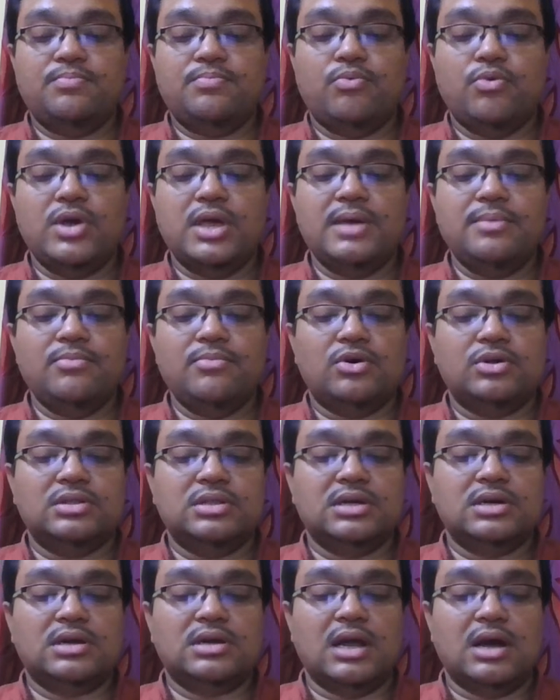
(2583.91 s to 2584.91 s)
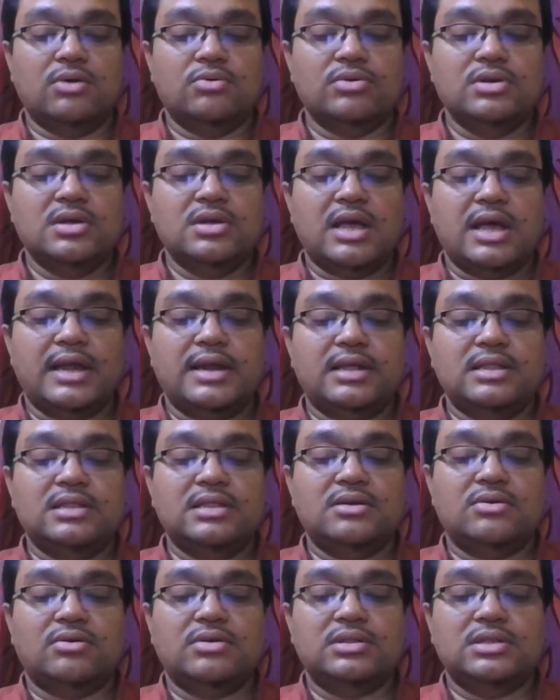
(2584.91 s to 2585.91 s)
a poem on the cloud,
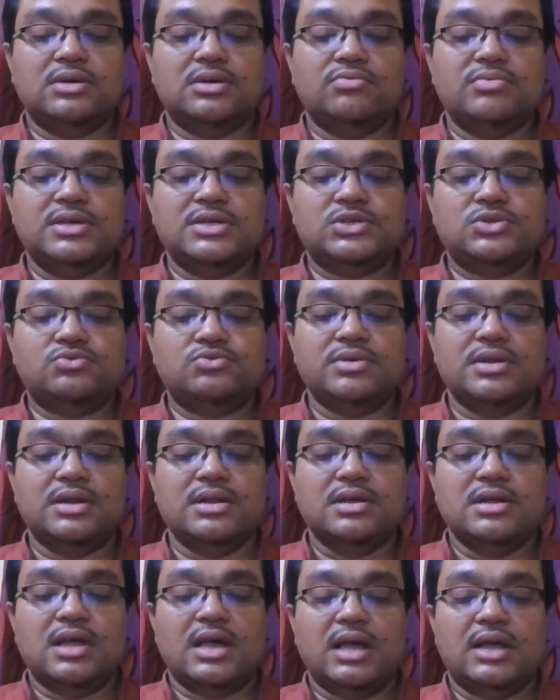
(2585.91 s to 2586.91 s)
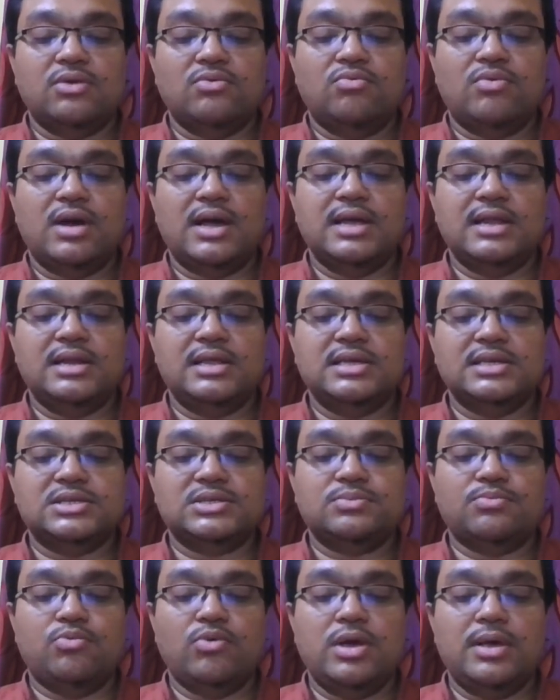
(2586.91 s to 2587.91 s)
another on the west wind, and while
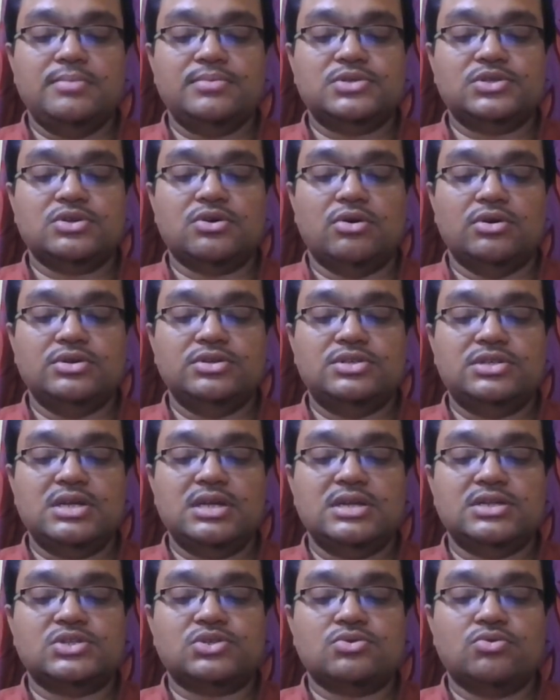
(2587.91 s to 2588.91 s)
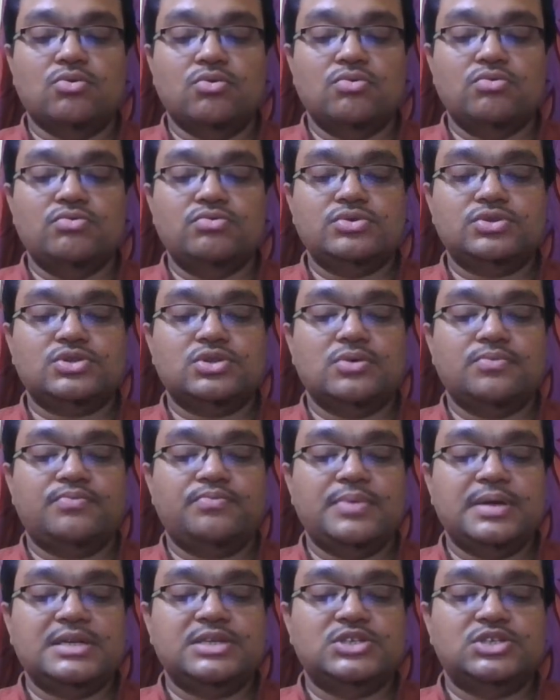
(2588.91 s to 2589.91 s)
his poems contain scores
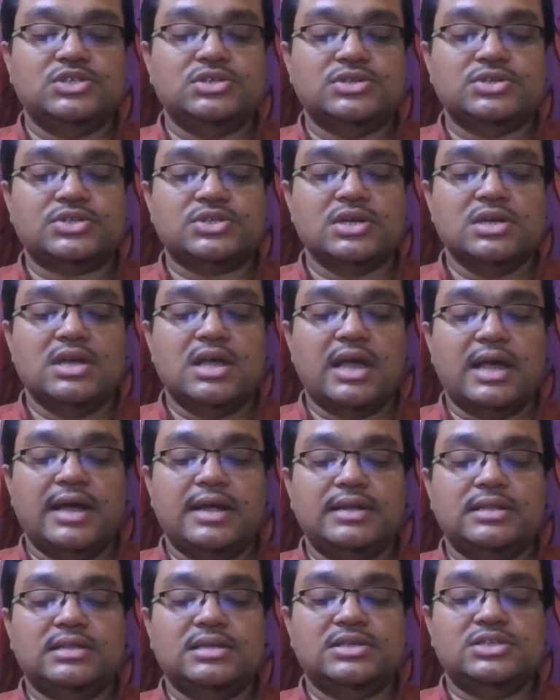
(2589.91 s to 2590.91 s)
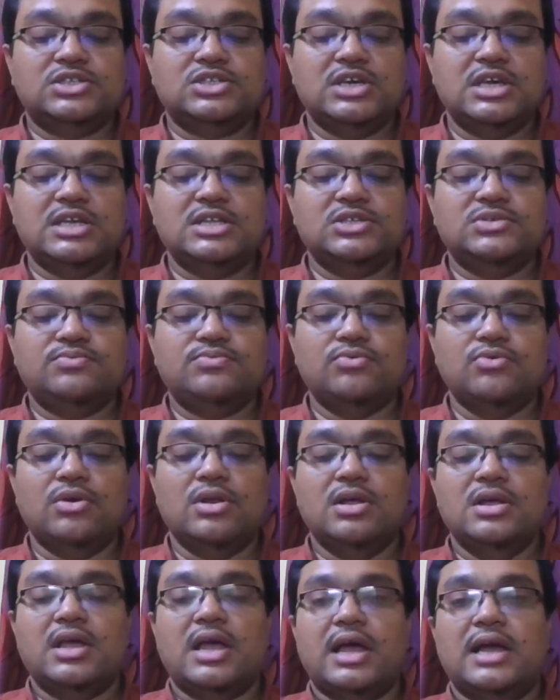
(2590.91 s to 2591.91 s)
of pictures and the changeful
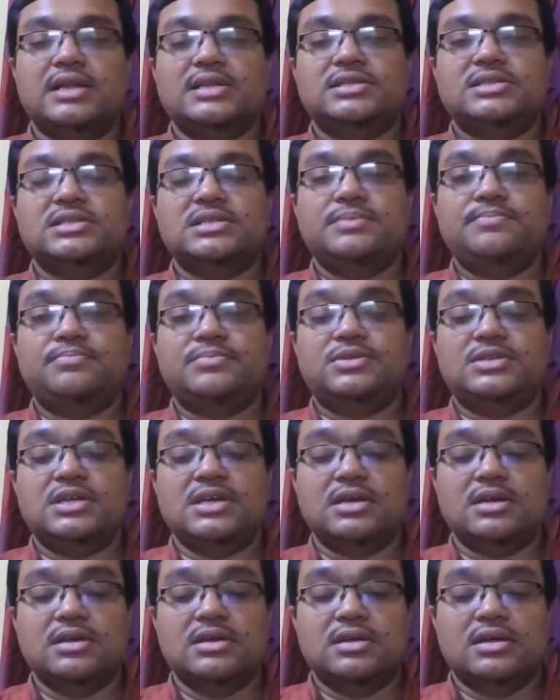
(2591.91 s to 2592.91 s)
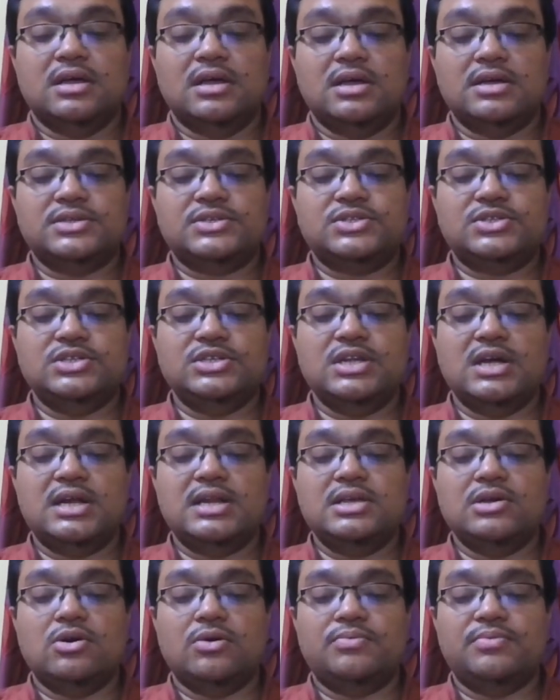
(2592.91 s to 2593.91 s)
and shifting
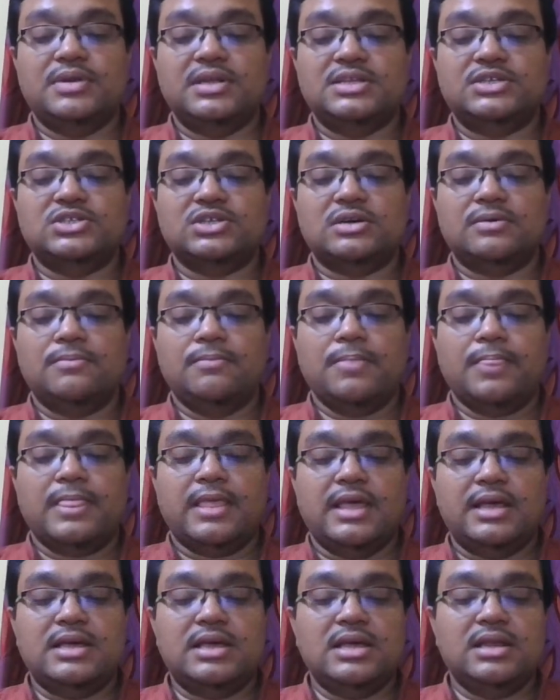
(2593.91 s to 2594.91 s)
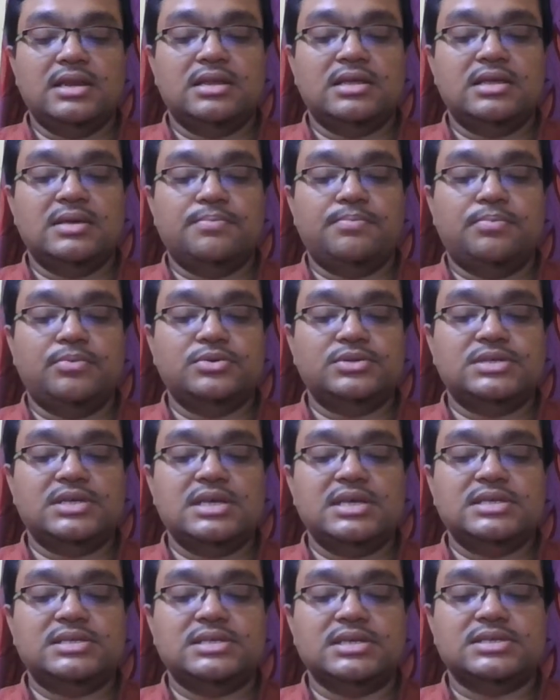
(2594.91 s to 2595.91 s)
scenery of nature, again he
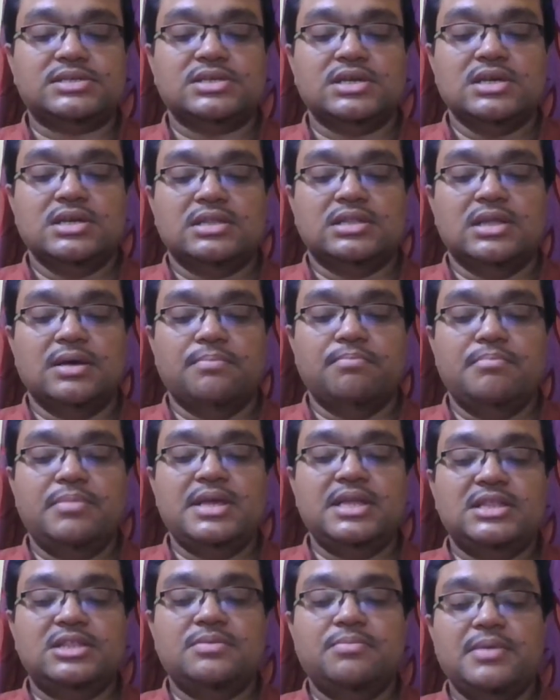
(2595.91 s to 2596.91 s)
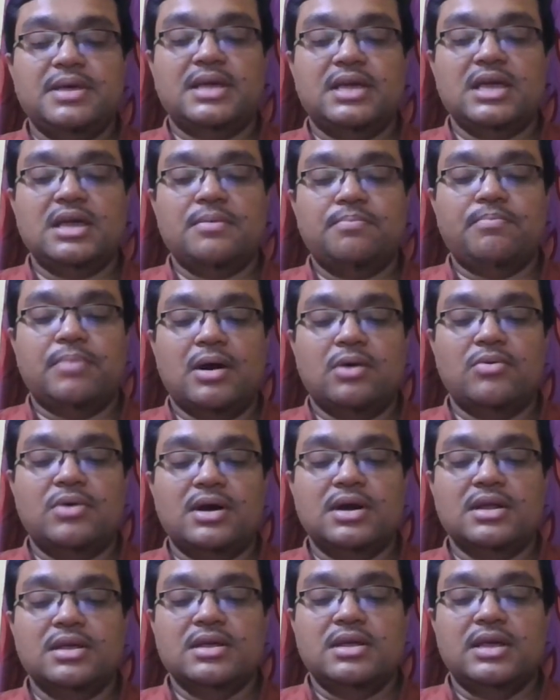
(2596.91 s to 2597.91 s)
possesses the myth-making
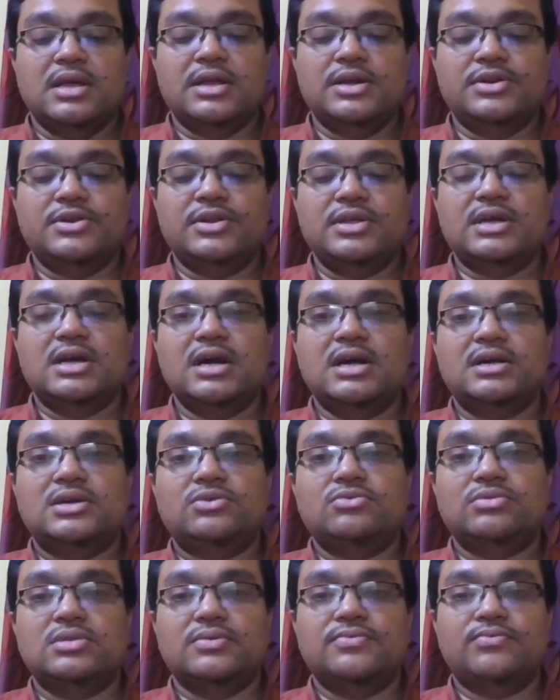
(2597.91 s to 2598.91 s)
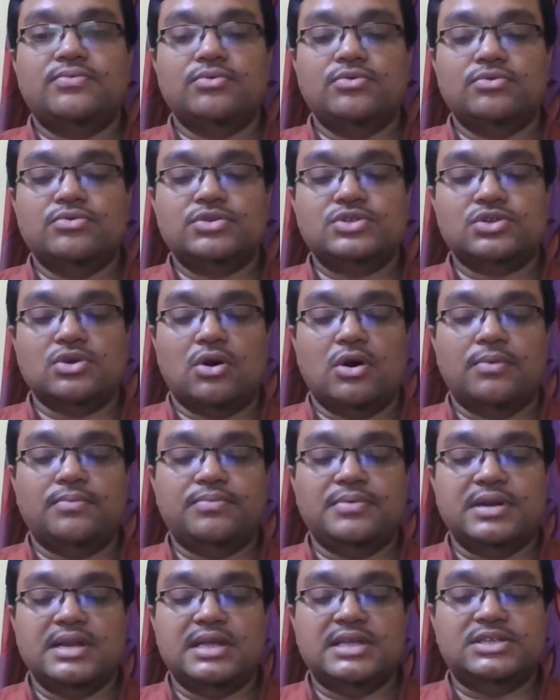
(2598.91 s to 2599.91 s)
power in regard to the force of
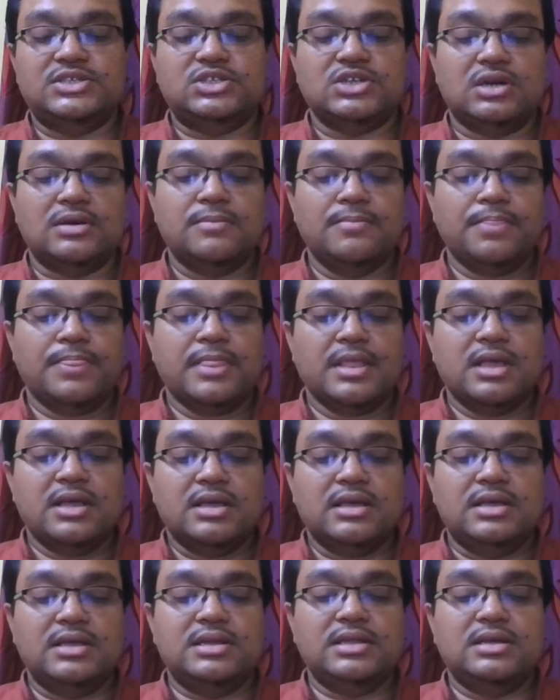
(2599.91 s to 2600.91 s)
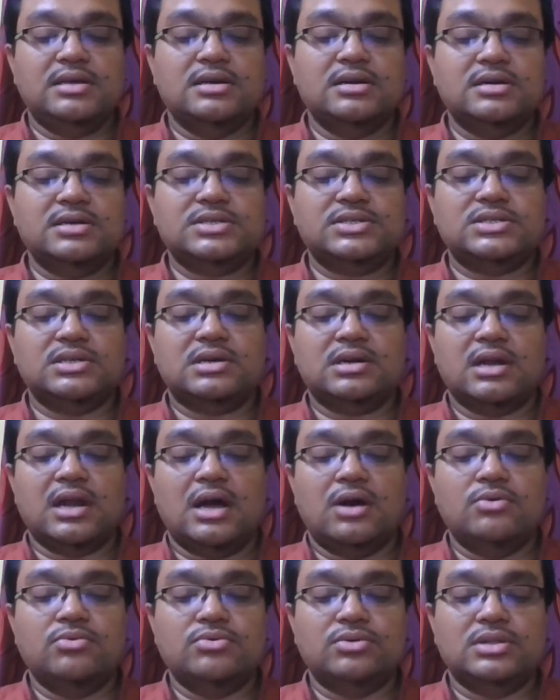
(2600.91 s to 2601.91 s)
nature. He regards the
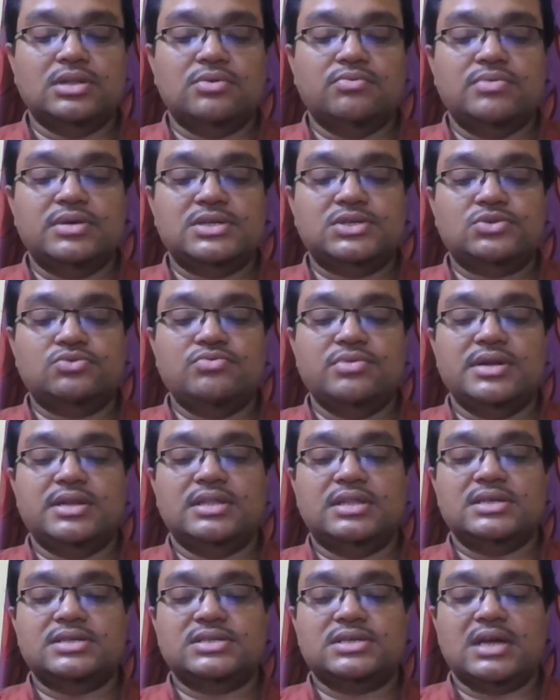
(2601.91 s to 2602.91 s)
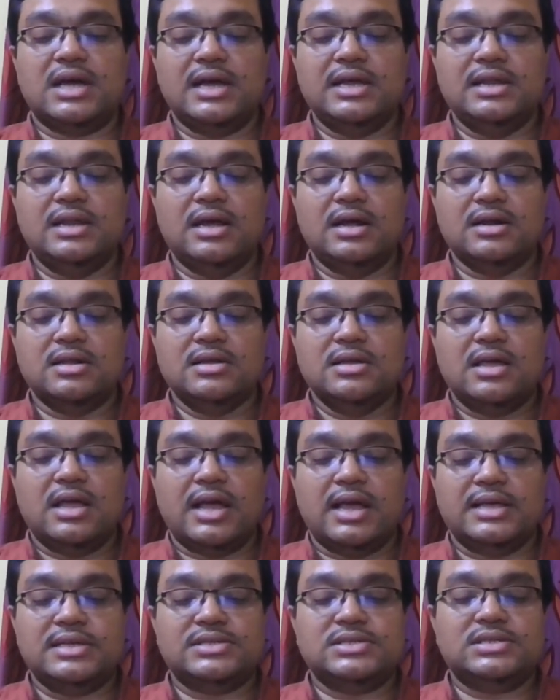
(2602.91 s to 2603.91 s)
cloud, the west wind, the skylark
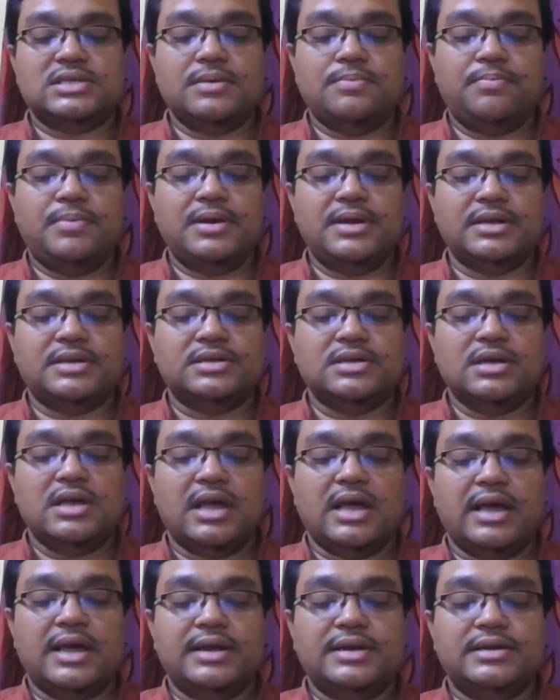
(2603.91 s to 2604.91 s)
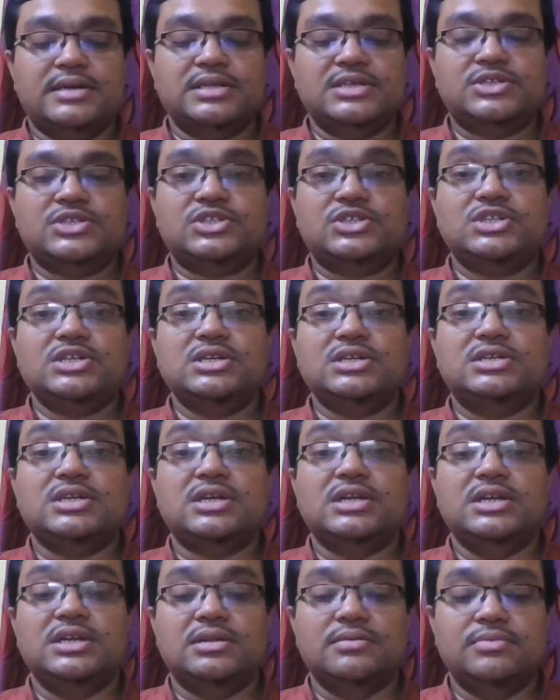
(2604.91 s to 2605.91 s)
as separate and
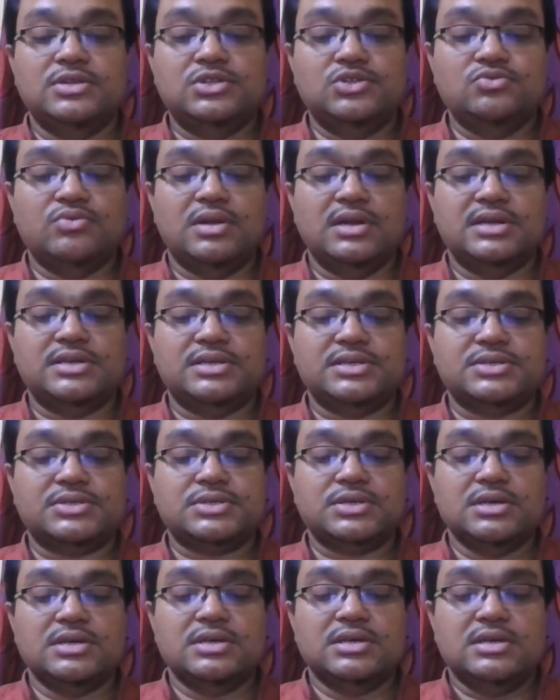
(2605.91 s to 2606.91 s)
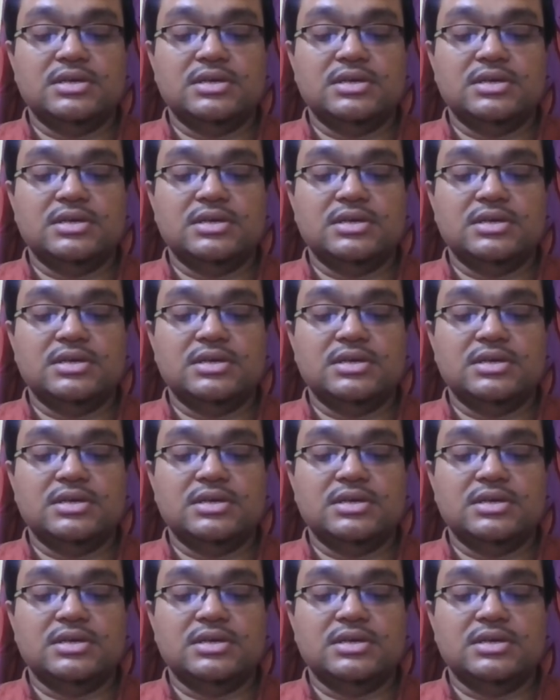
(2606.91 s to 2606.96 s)
distinct individualities.